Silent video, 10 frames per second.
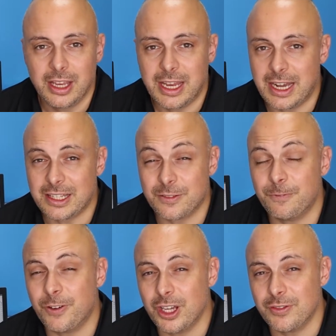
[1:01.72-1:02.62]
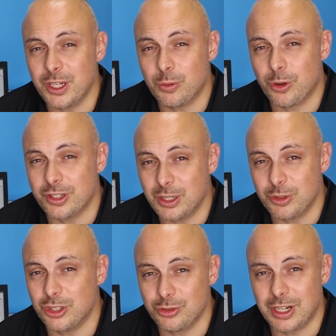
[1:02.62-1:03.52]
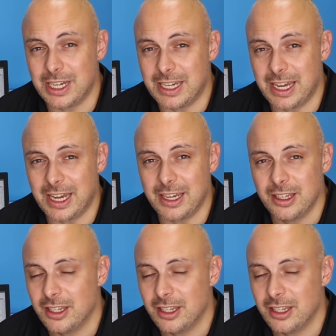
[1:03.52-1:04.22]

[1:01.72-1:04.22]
It has a 5-year warranty, which is really key.